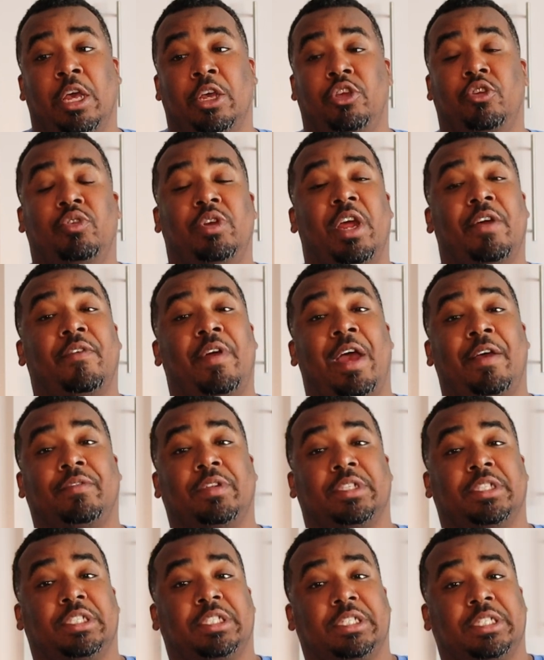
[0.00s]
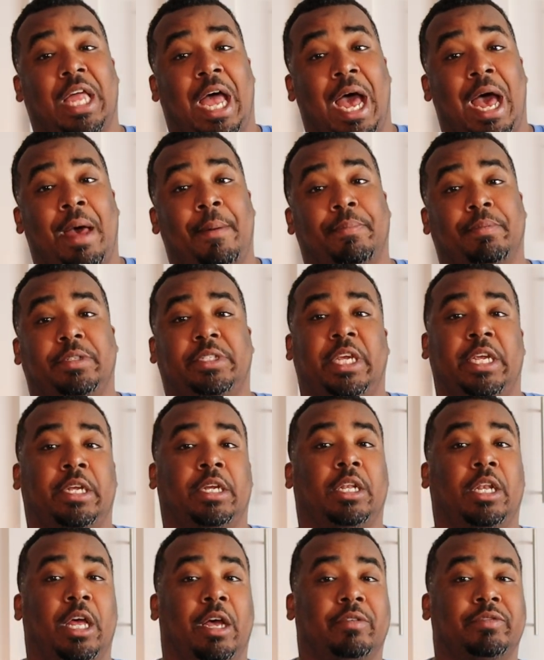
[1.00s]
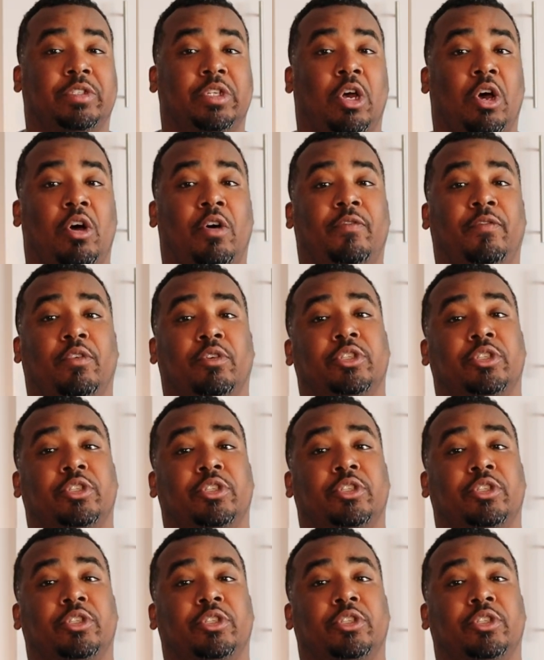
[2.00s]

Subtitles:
you never have to stop, take gloves off,